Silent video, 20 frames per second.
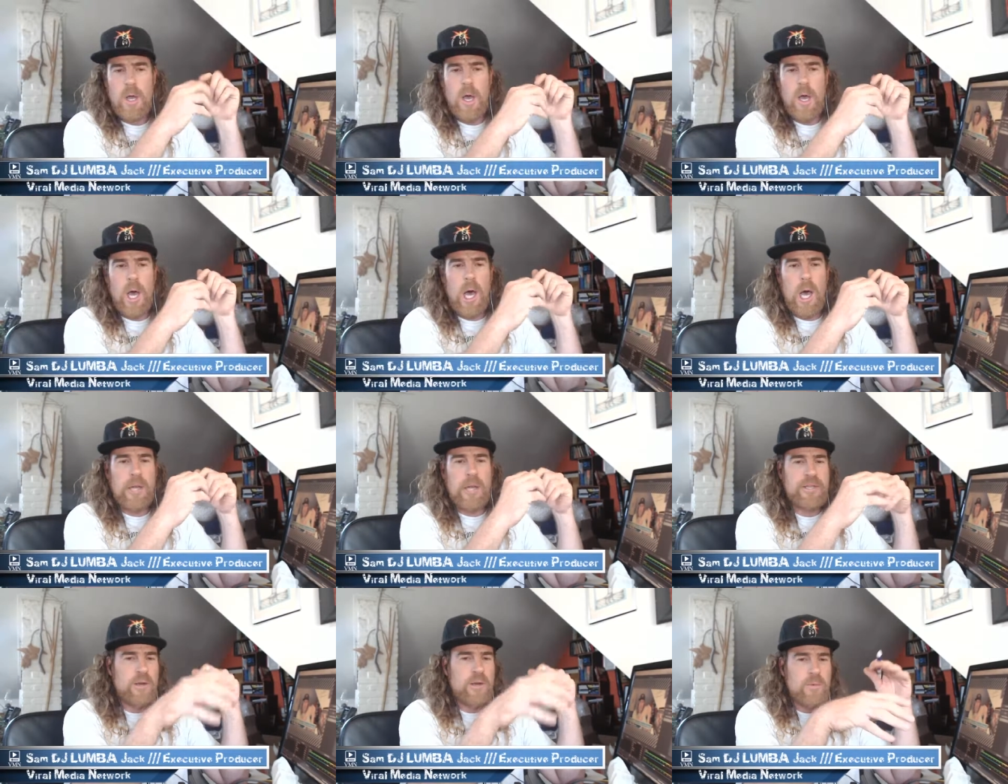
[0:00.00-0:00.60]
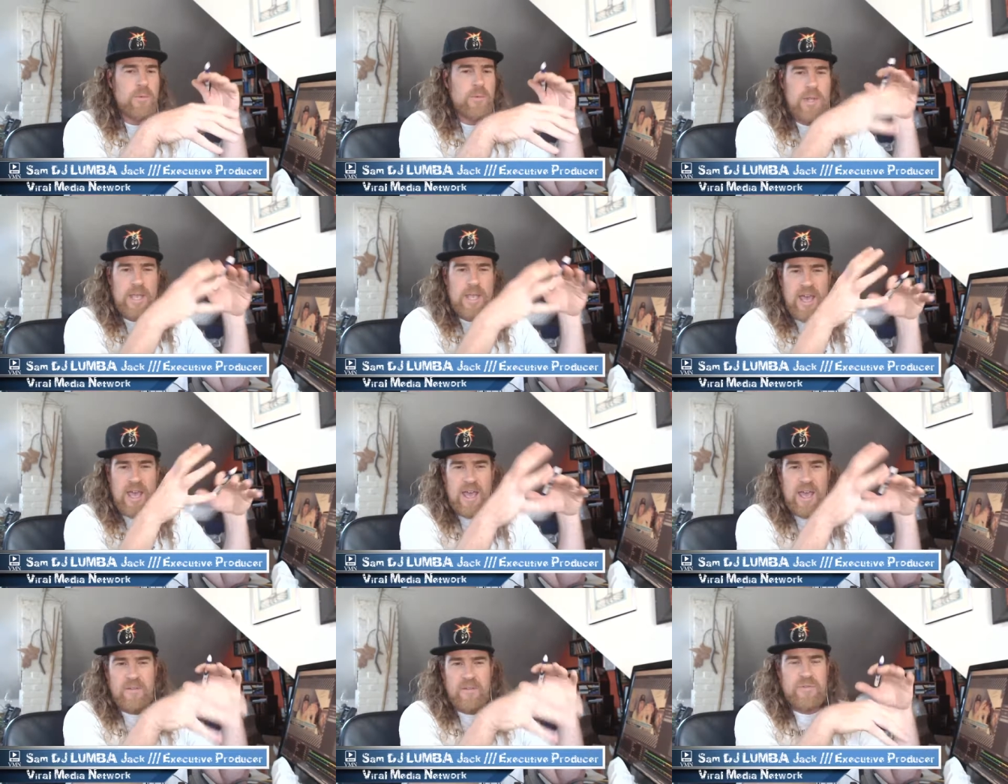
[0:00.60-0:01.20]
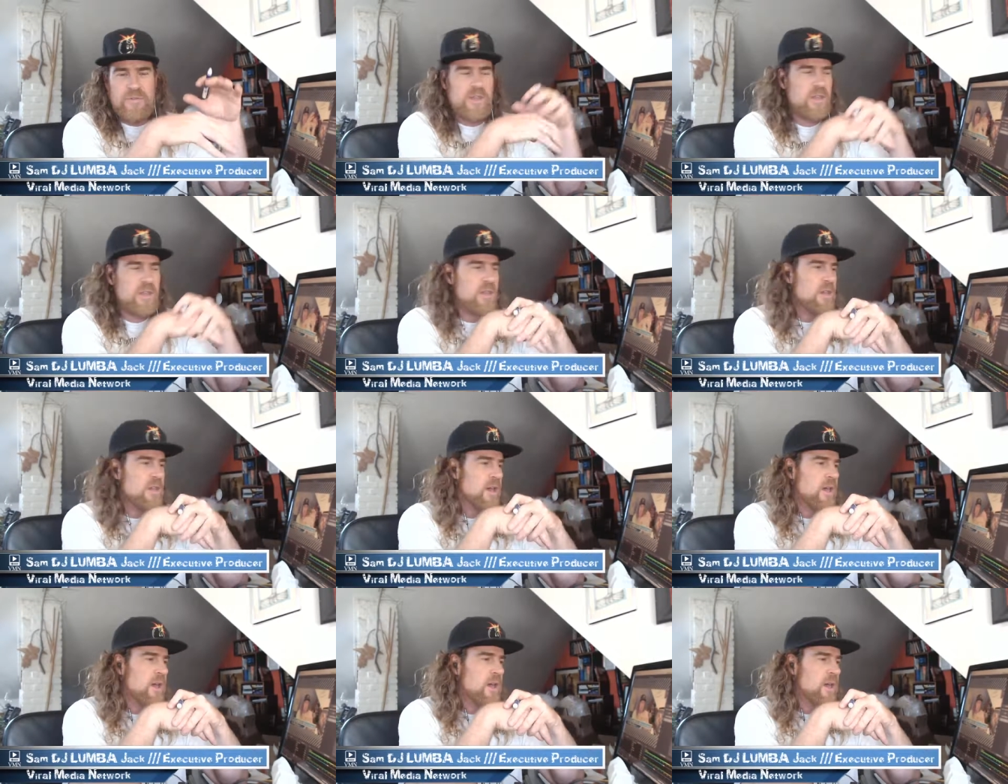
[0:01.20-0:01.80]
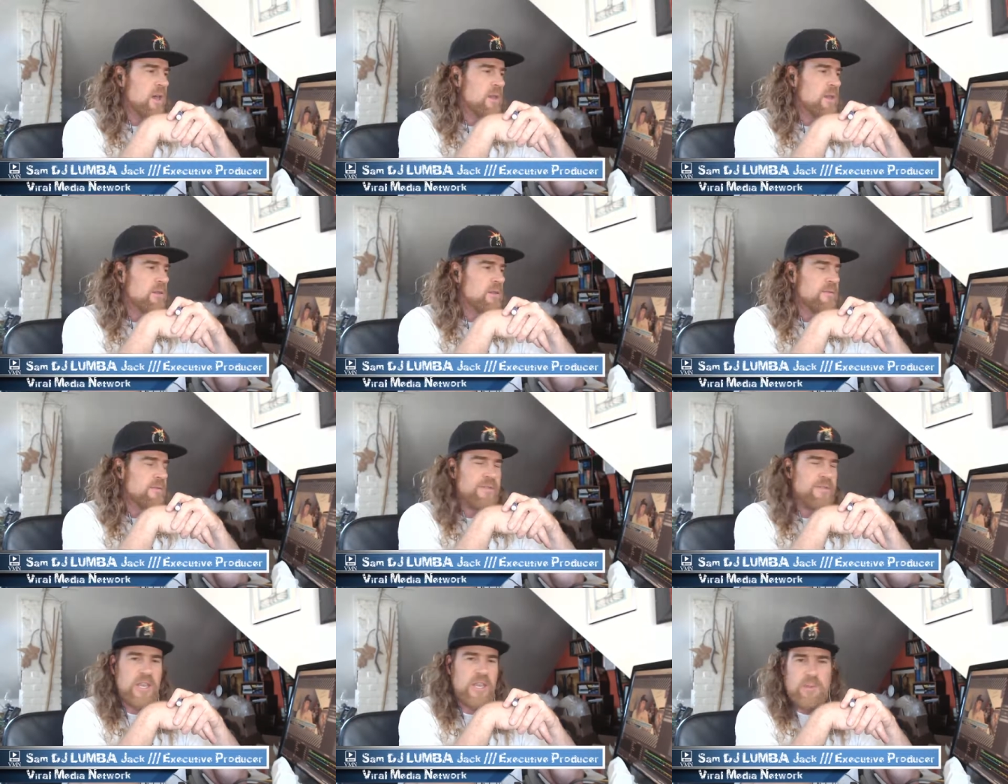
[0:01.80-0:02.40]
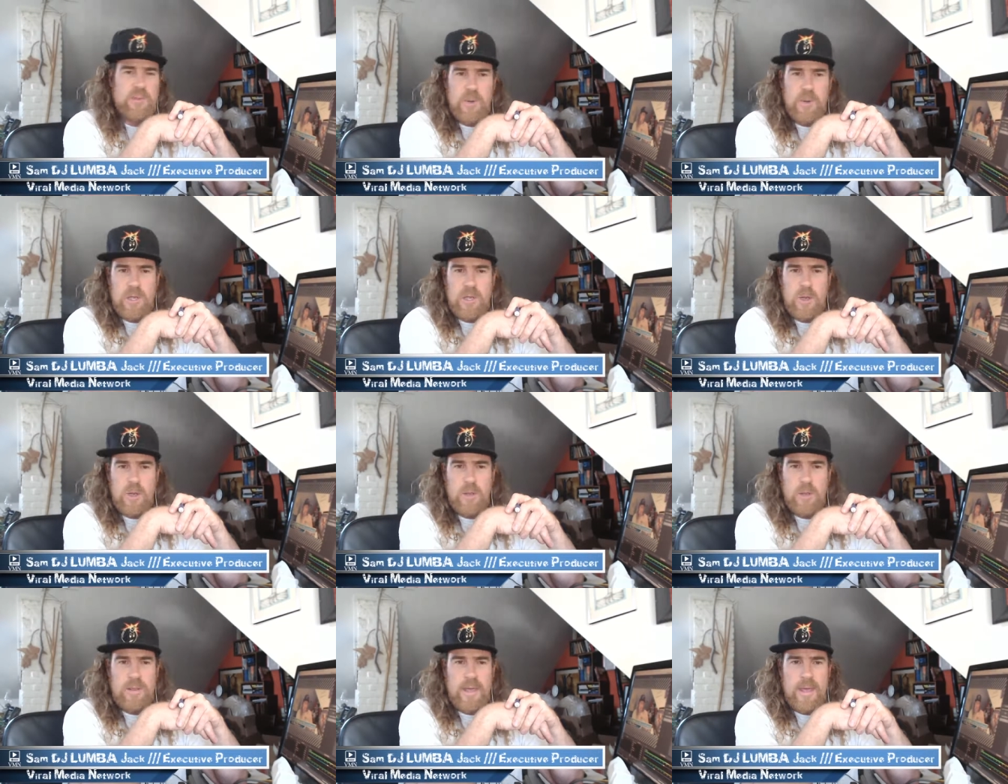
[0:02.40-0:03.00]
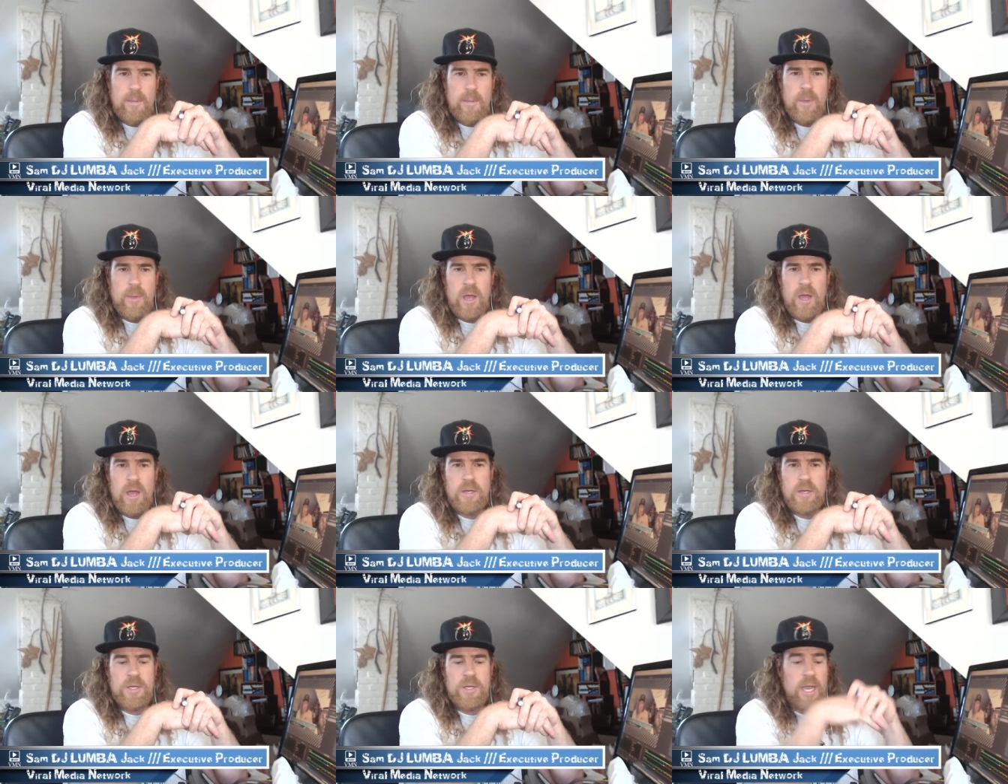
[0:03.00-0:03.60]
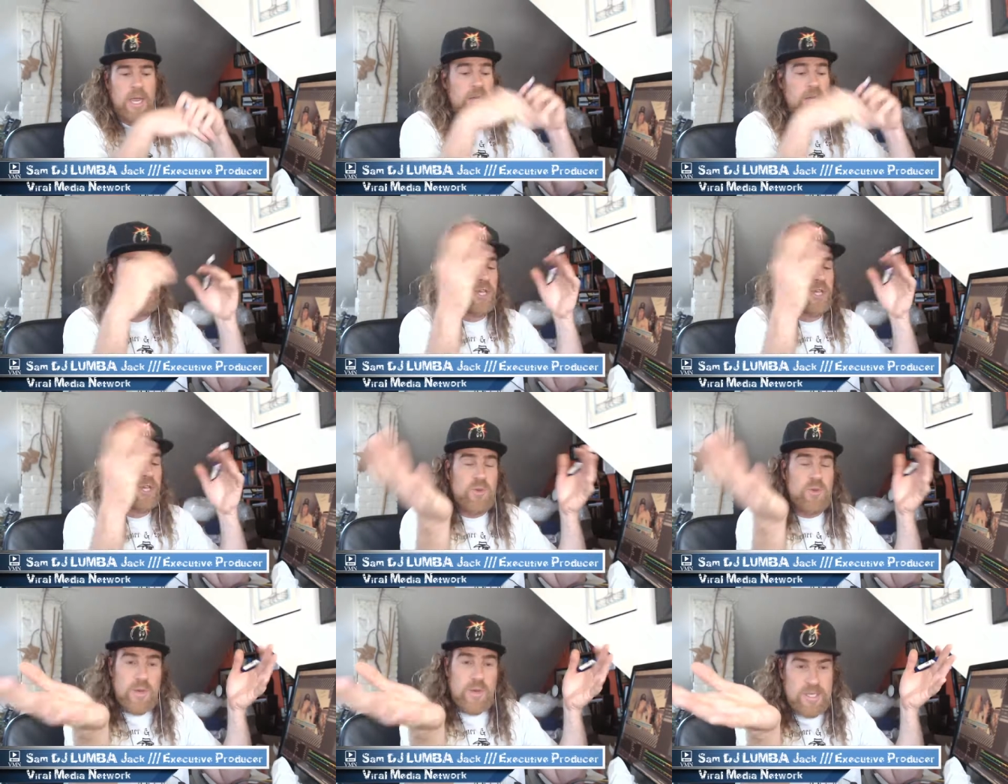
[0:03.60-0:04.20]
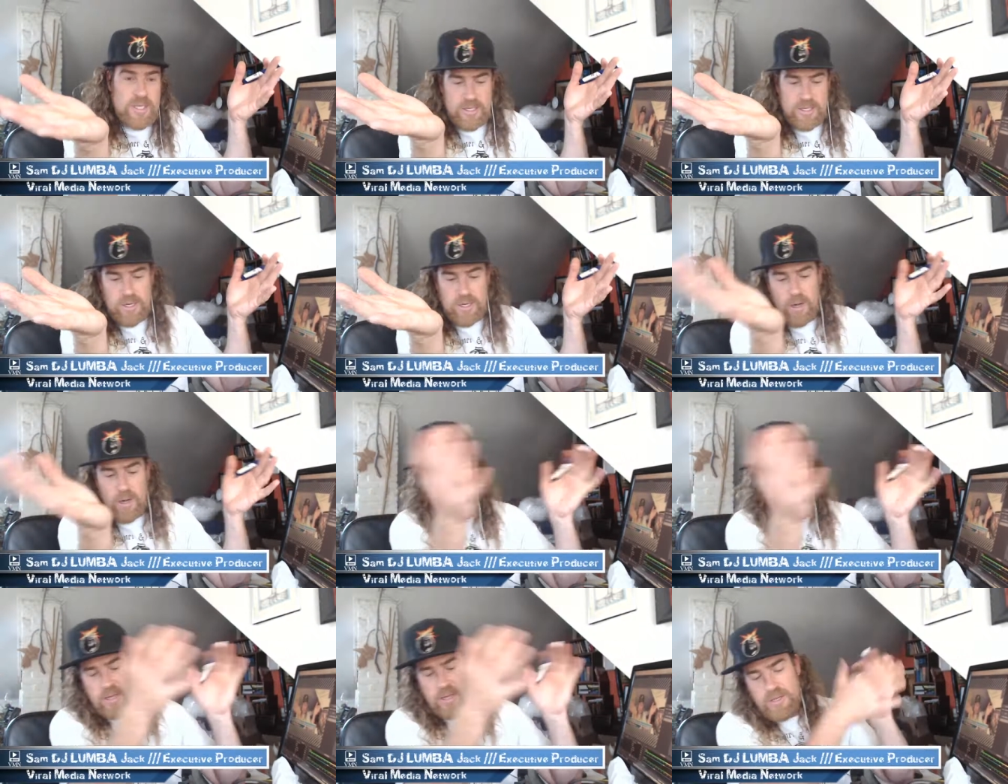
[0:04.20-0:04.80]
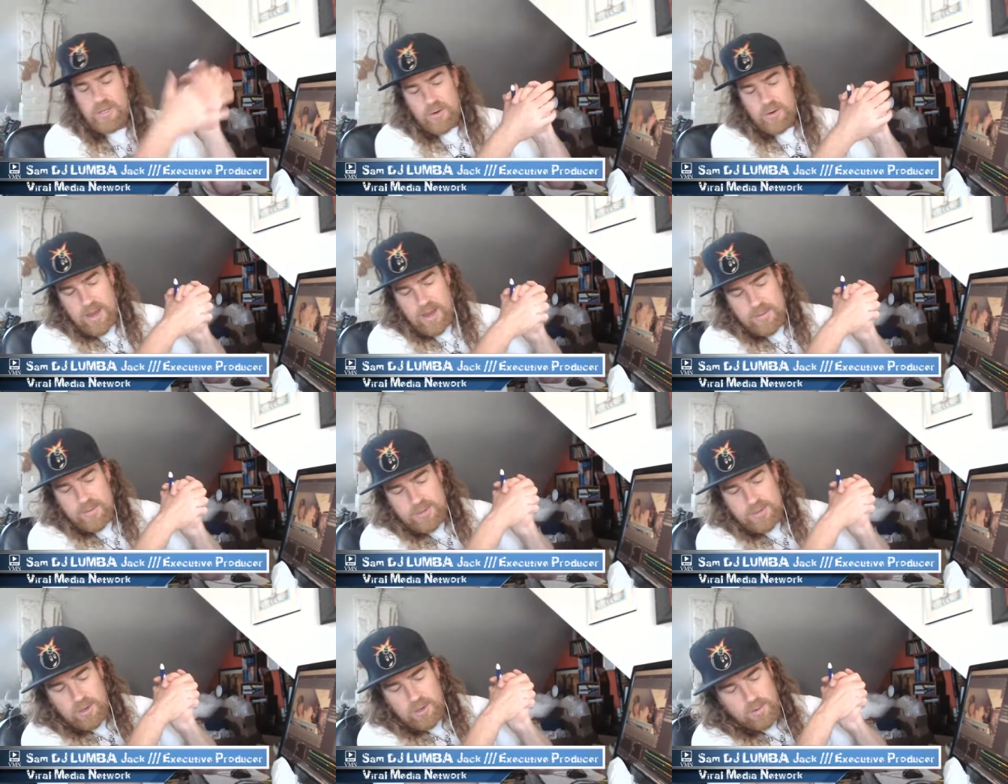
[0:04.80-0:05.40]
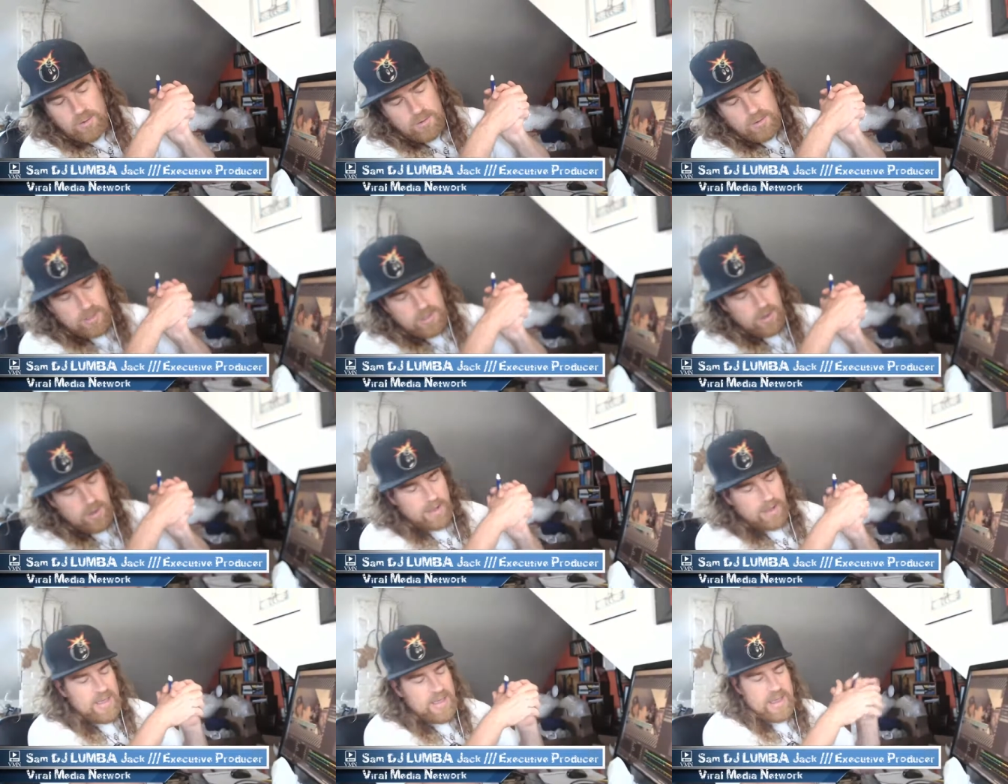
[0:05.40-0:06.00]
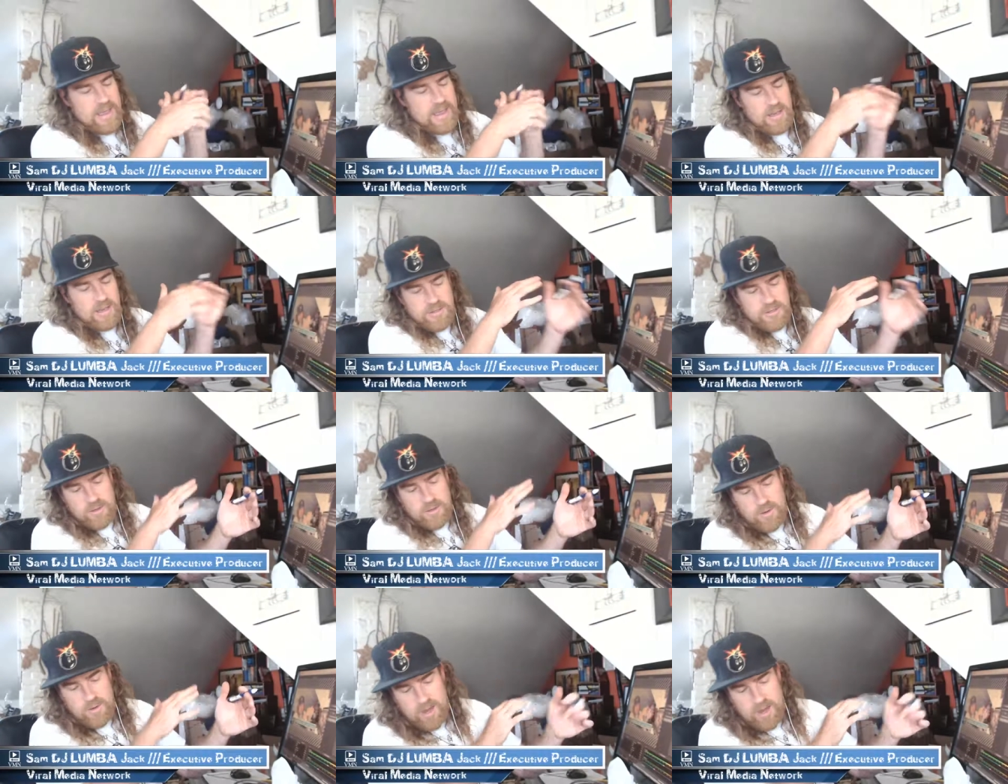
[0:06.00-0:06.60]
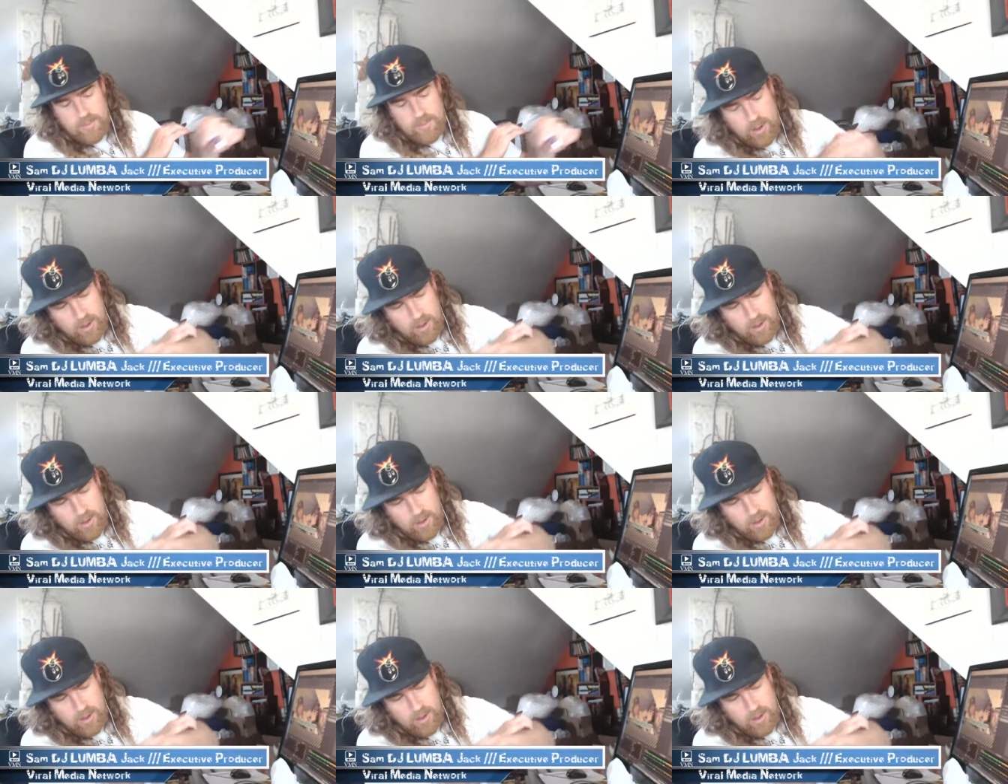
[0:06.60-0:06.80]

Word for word: Uh, didn't really have the uh, the Facebook going that much. I just recently started Instagram, so you know I've had Instagram